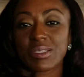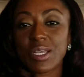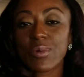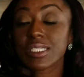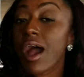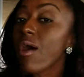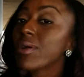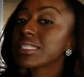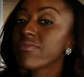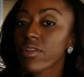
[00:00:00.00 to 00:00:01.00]
So it's
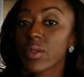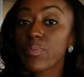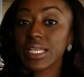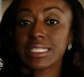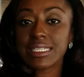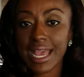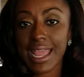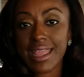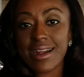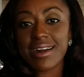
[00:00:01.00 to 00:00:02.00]
always a very busy day.